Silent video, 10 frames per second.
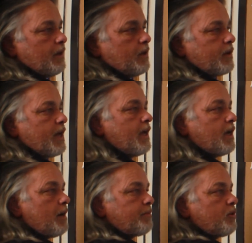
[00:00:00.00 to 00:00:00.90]
okay,
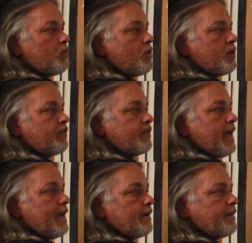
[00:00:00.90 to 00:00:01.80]
up towards
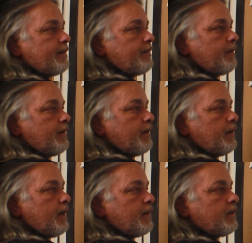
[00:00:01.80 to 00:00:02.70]
Canada
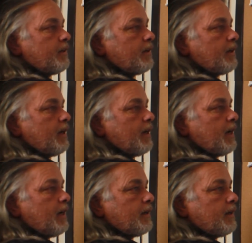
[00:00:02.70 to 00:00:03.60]
and
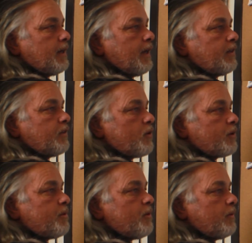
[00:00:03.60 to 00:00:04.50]
the
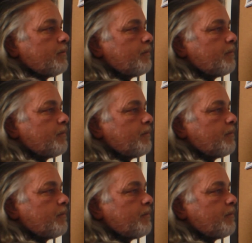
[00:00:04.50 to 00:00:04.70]
North Pole.